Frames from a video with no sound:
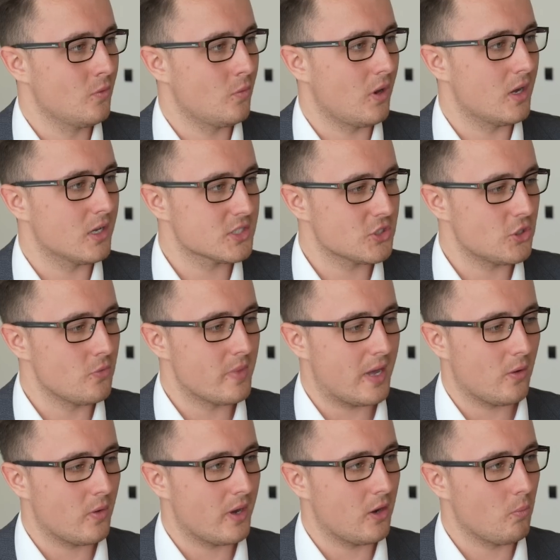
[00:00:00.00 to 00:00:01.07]
Well, I assume
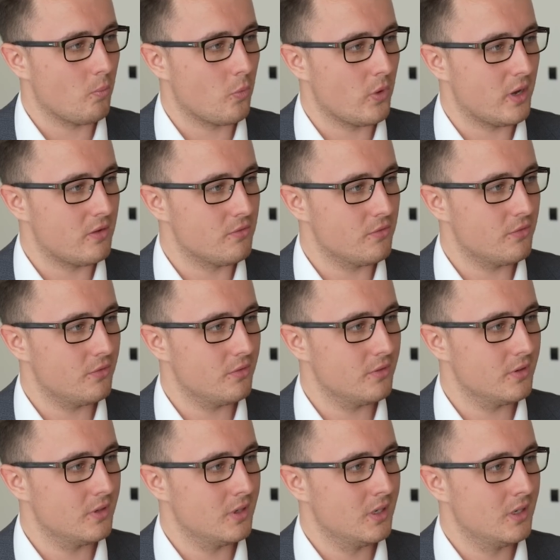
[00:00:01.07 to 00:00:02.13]
that will help with
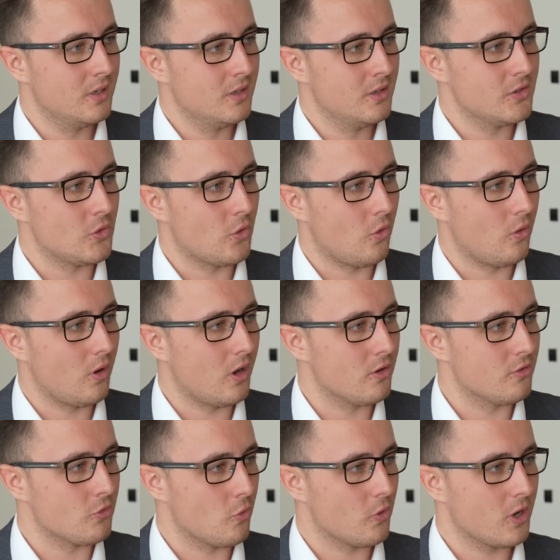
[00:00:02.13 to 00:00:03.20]
your
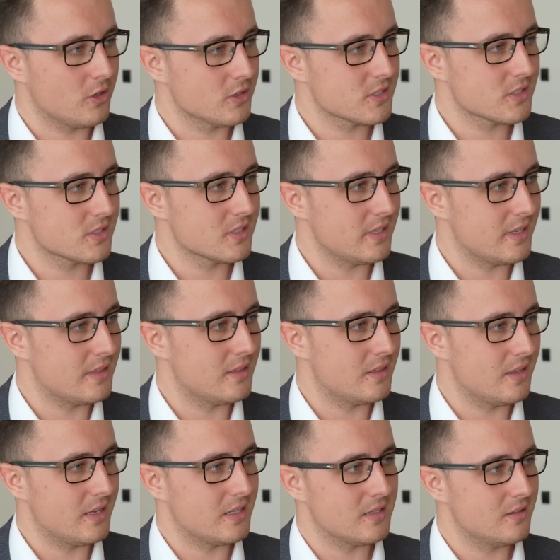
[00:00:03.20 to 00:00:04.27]
overall costs
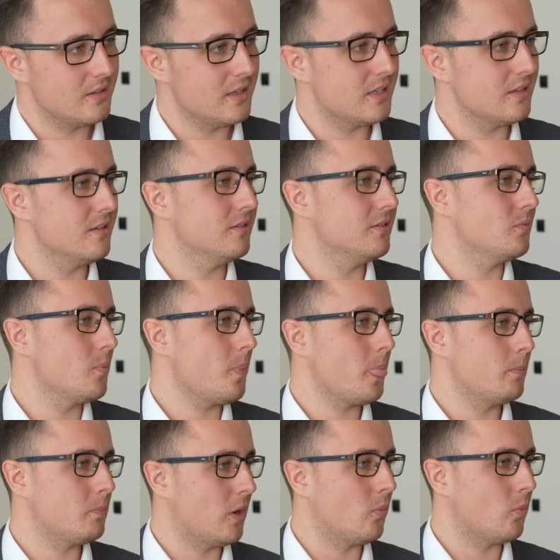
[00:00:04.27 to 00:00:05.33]
in, in, in
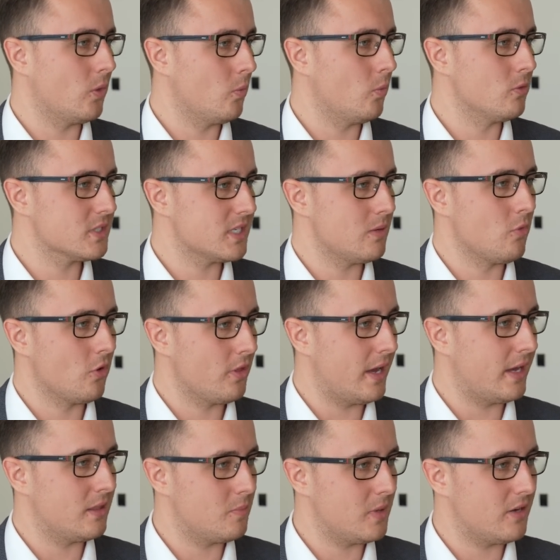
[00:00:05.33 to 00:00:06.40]
but we'll, we'll, see more of
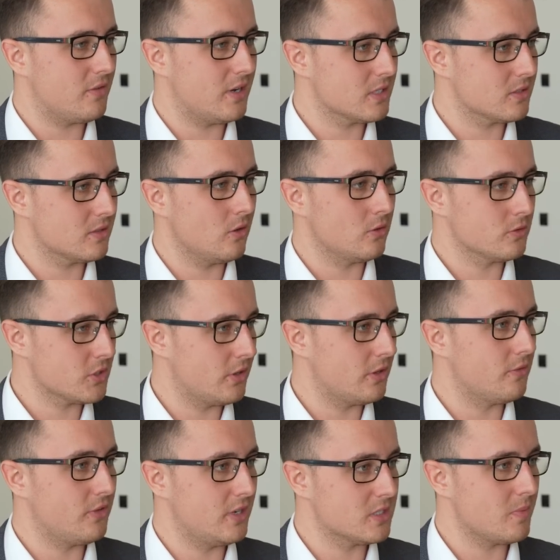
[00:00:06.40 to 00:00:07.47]
that in the PFS or through
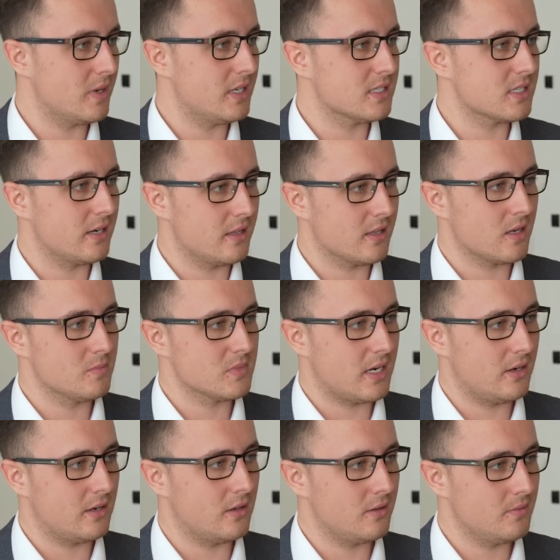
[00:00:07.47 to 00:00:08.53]
the feasibility study that comes
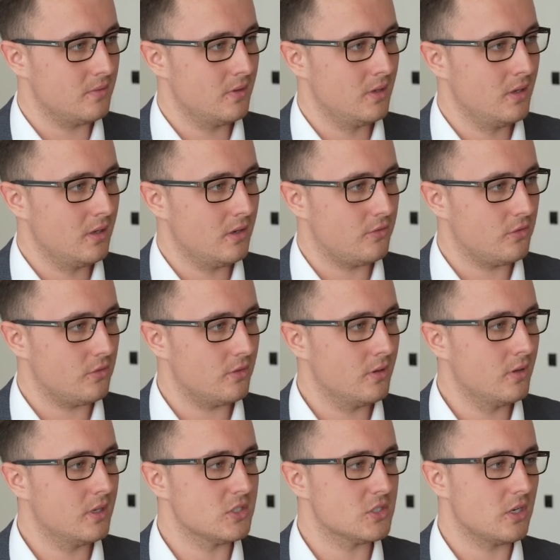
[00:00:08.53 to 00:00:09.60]
out in, uh, in
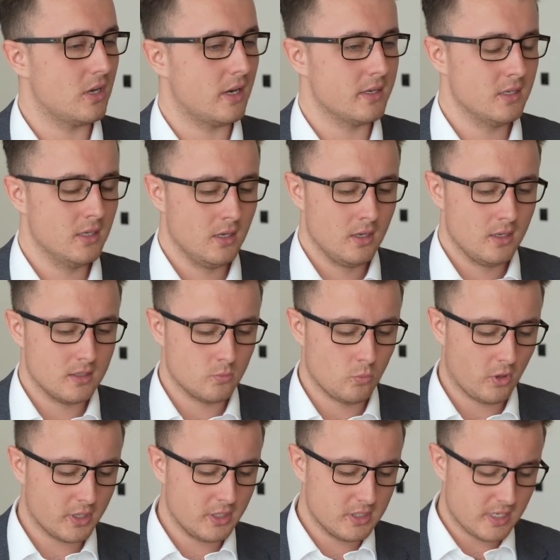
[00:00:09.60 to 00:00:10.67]
July. In July. Yes, yeah.
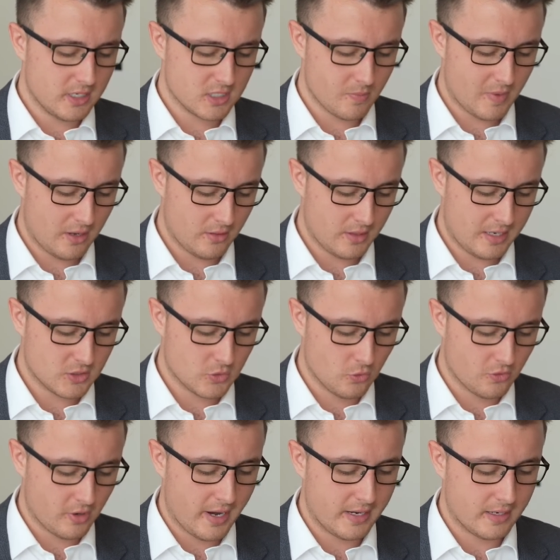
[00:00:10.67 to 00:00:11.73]
What can you tell us about the
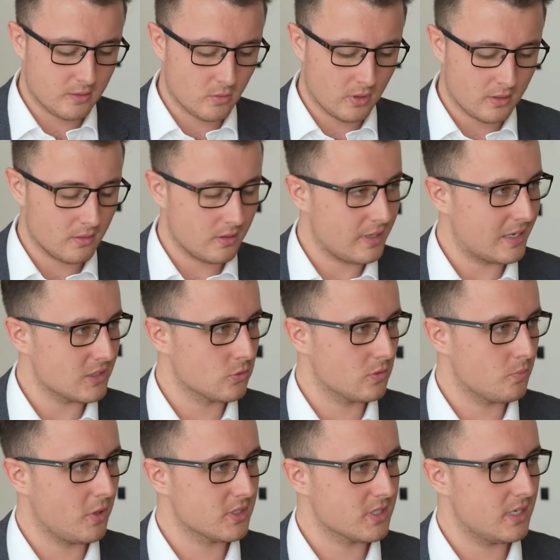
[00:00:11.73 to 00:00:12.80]
actual grade and, and, the actual
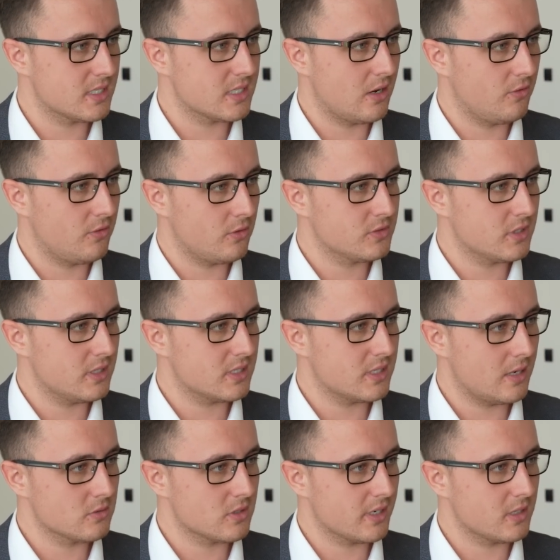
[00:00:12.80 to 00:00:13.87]
deposit itself? Obviously, it
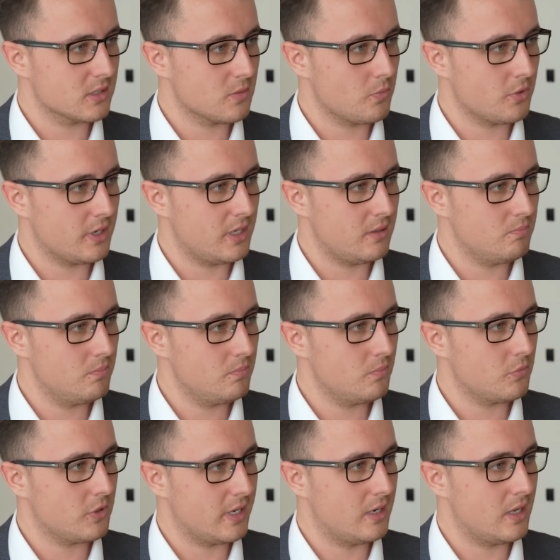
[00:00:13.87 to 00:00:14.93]
sounds like it's a pretty
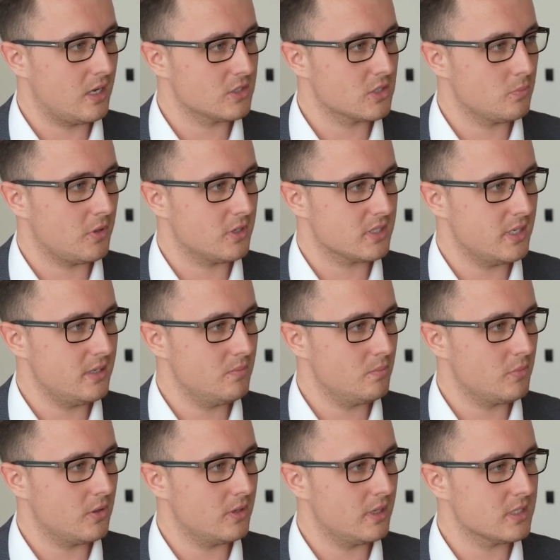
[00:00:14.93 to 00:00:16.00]
pretty large deposit,
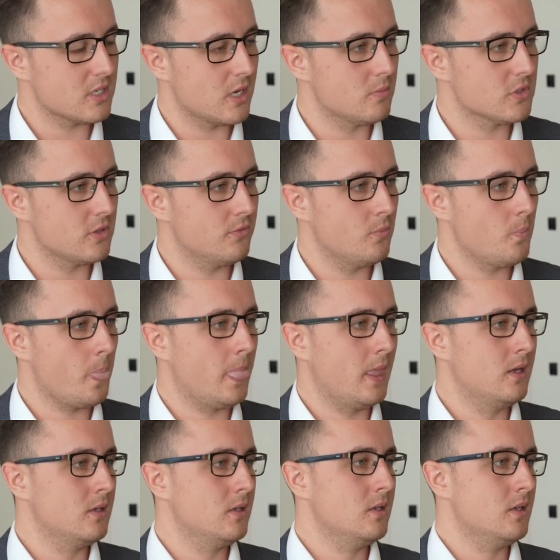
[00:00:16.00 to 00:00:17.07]
but in terms of
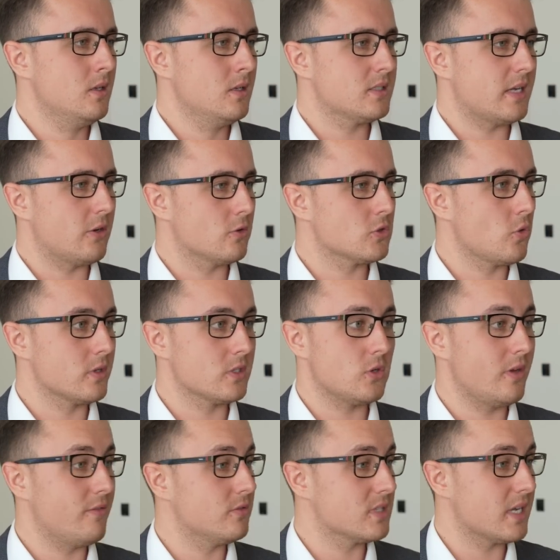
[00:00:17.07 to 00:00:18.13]
say you're talking
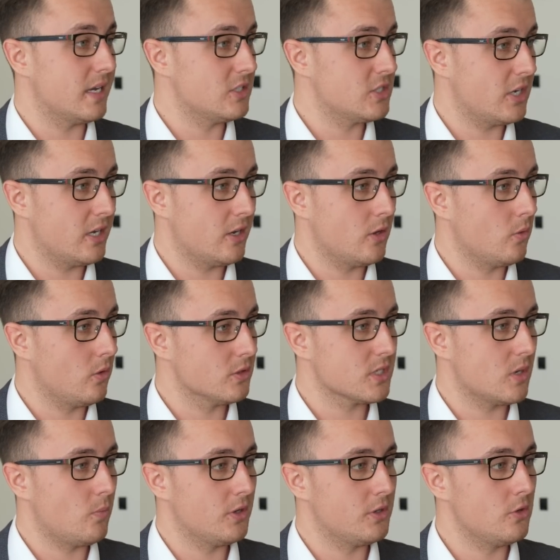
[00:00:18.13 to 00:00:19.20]
to even say a geo or
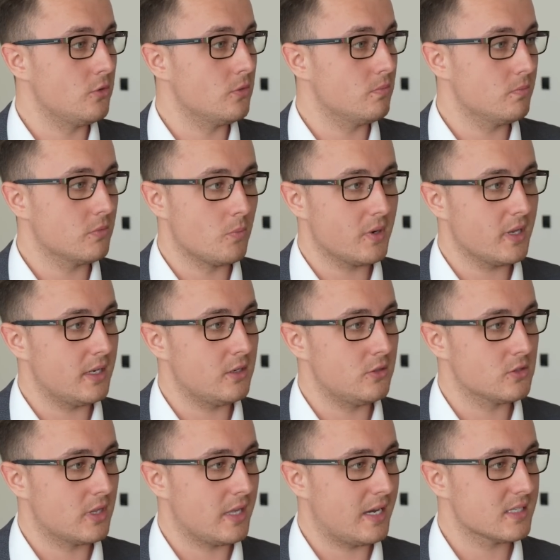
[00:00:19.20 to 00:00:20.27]
someone new, completely
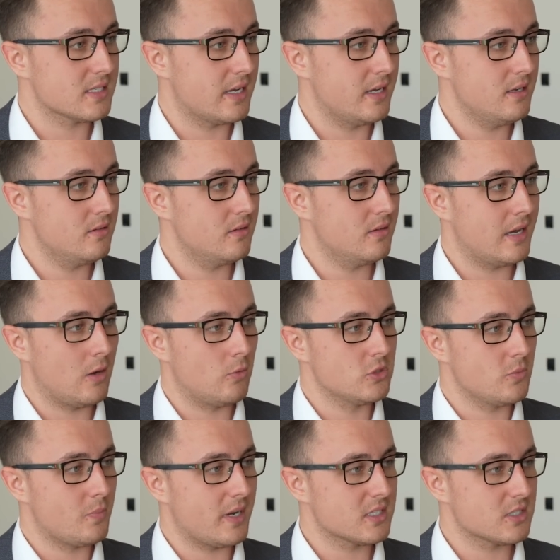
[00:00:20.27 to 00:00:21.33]
new to the asset, yeah. how
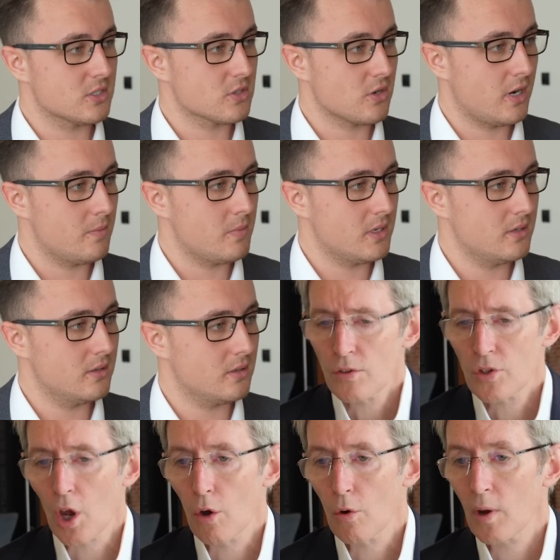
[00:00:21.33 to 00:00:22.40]
would you best describe it?
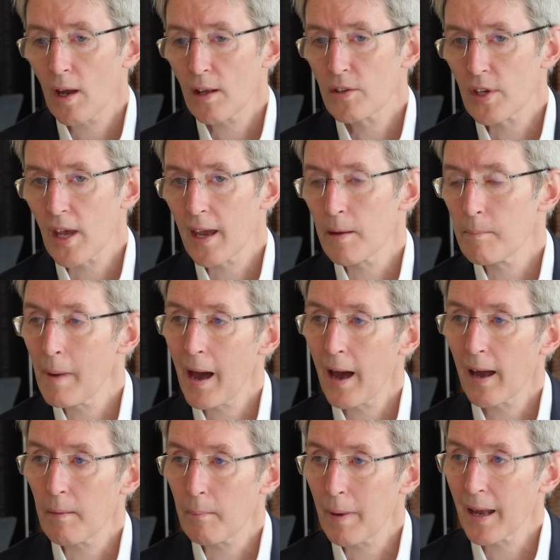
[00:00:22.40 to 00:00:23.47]
So it's a
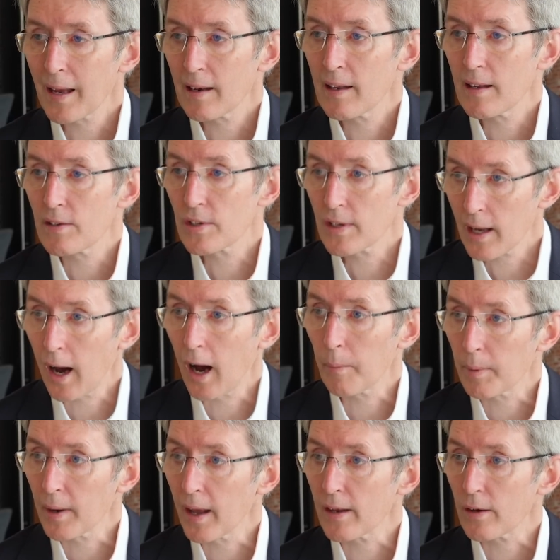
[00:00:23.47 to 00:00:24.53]
ma- manganese
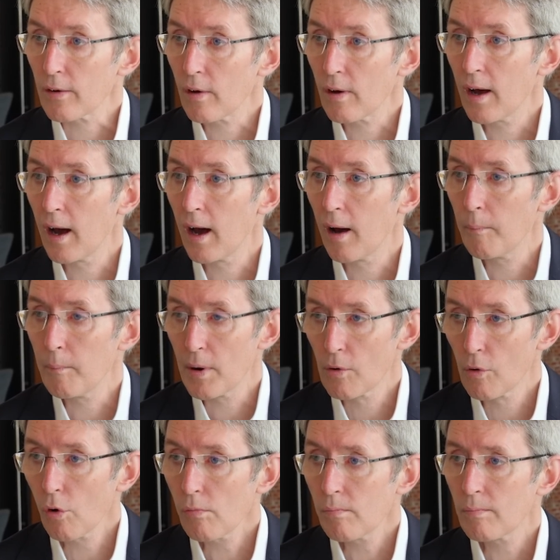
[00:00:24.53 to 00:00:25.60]
carbonate uh,
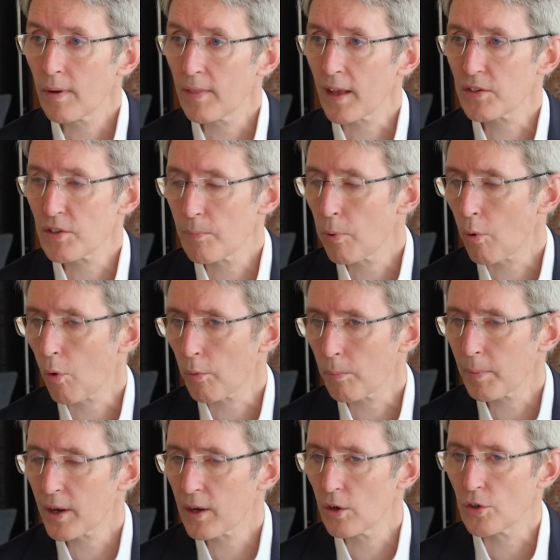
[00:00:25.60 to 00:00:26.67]
mineral, and mm-hmm. that's important
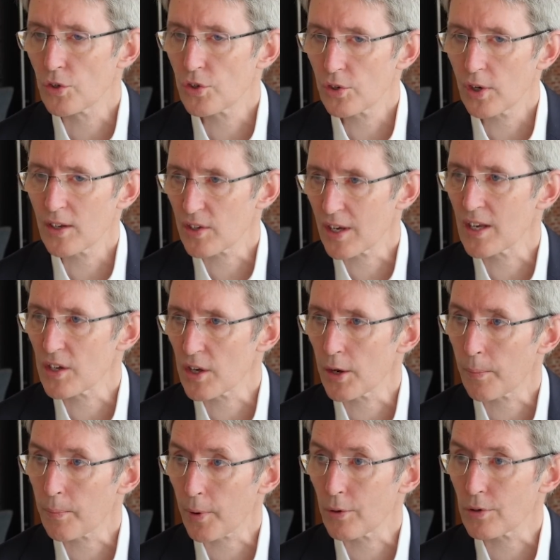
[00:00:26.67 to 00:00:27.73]
because it's easier
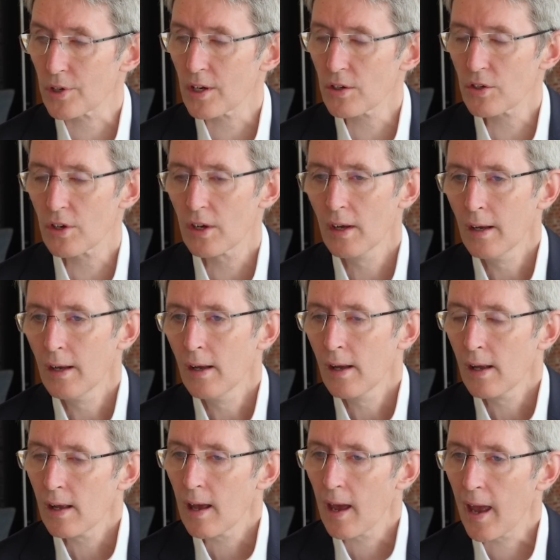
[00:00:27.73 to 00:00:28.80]
to process.
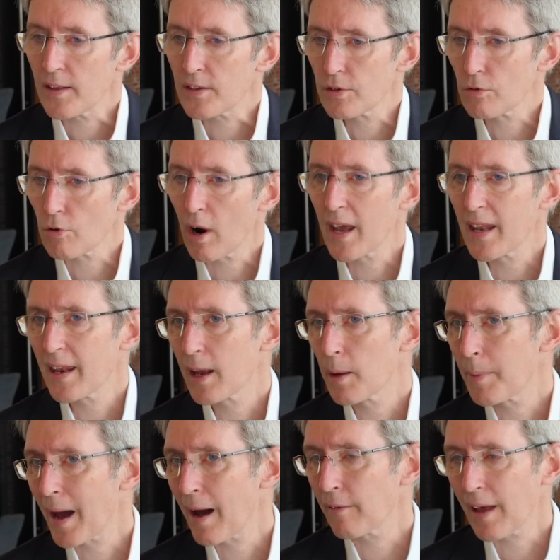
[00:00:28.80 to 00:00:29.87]
It's grading
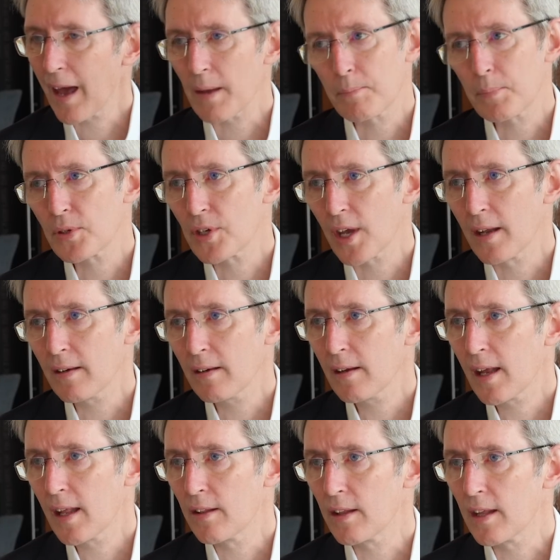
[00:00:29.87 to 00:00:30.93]
about
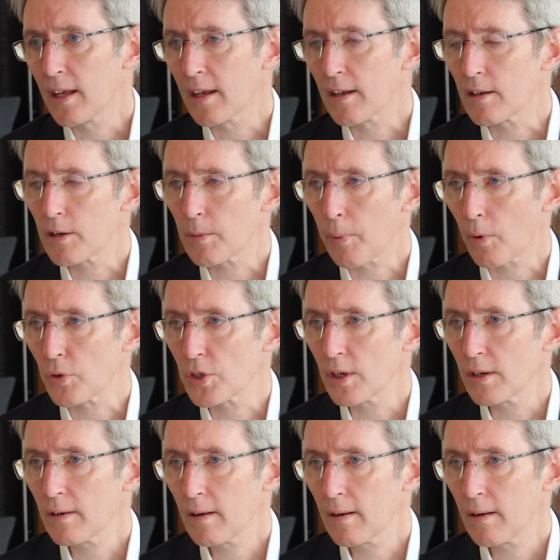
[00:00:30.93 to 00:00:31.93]
8% in the deposit,